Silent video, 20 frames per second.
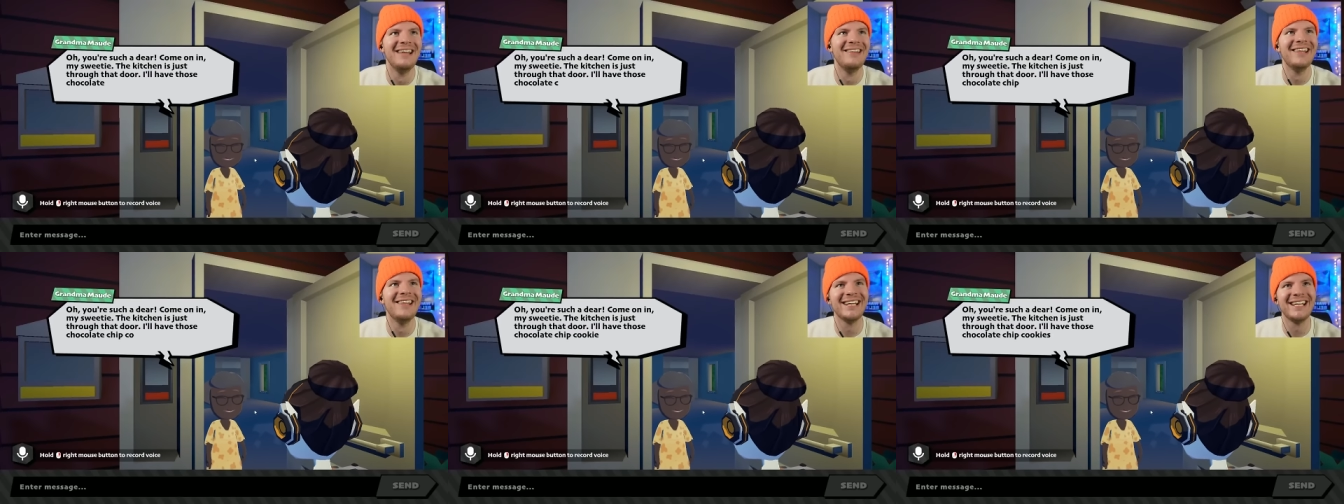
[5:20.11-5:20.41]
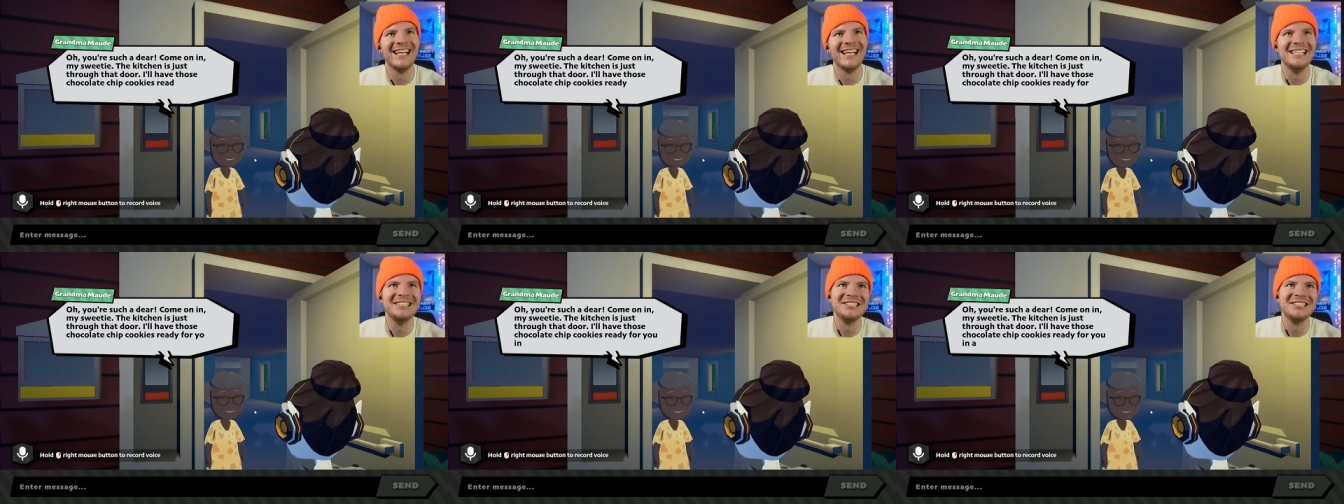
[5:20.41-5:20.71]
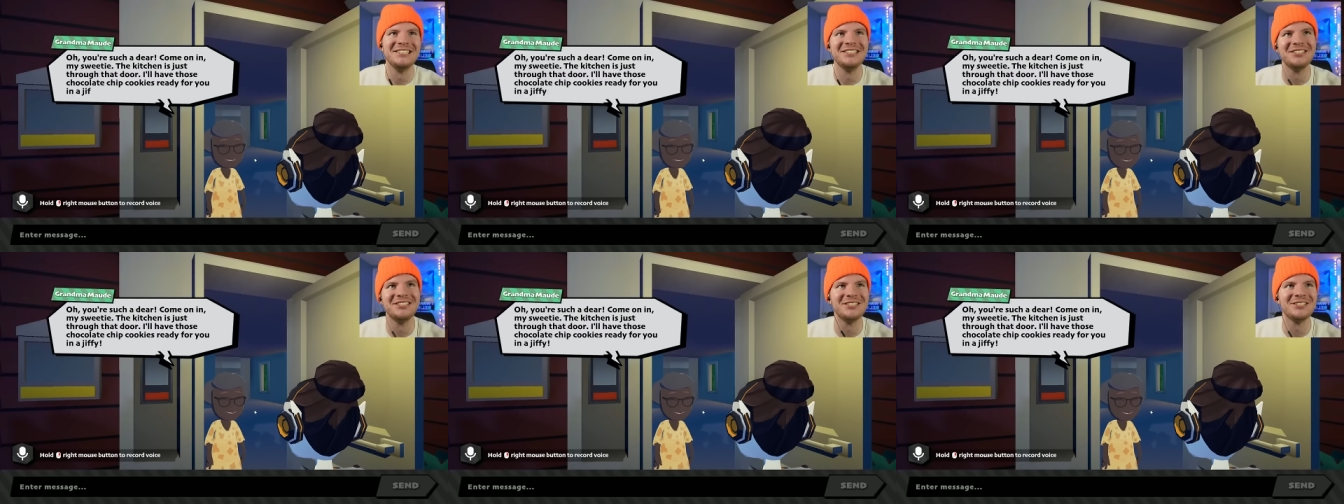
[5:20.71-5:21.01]
The
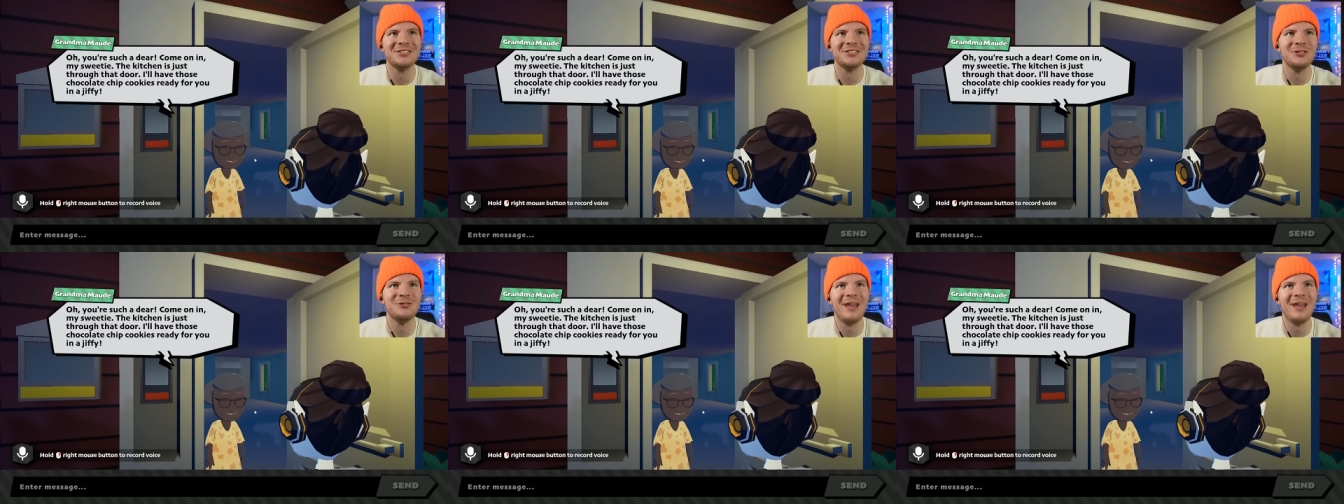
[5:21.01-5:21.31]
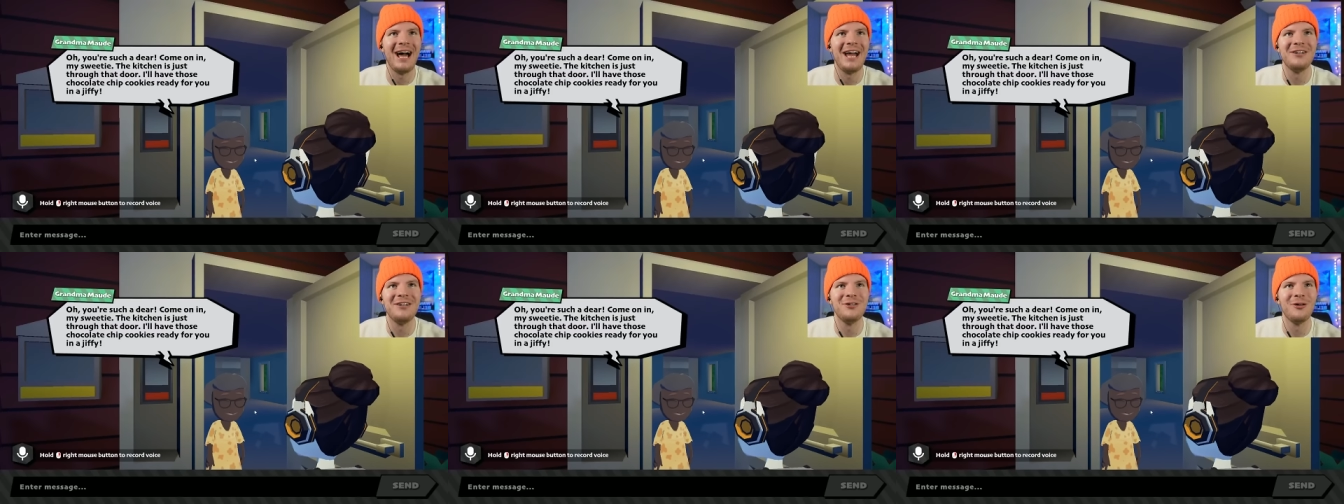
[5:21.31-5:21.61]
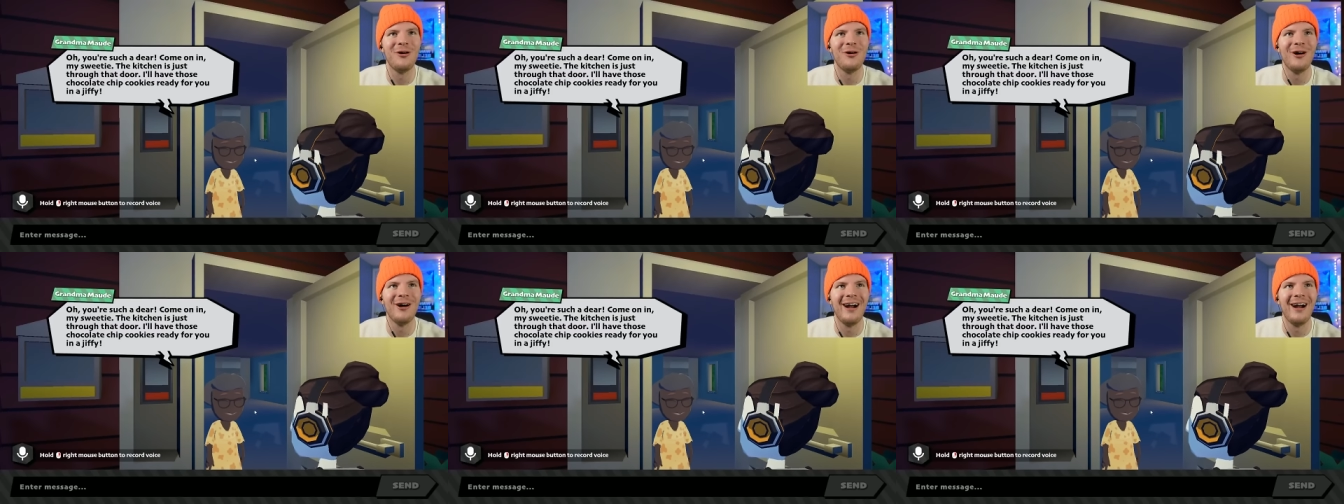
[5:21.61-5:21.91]
kitchen's just through that
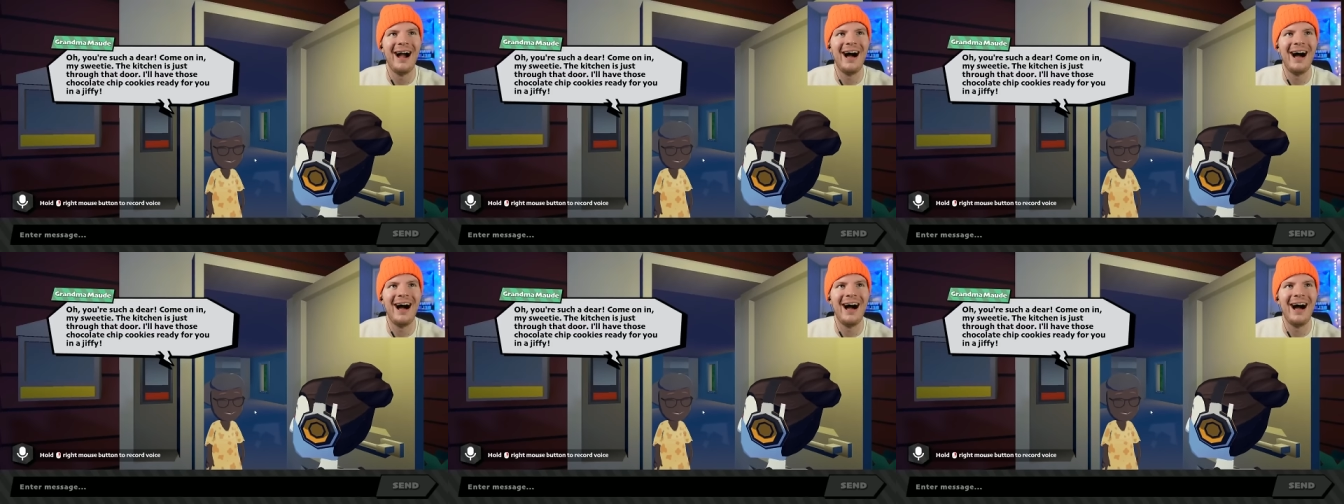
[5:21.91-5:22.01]
door.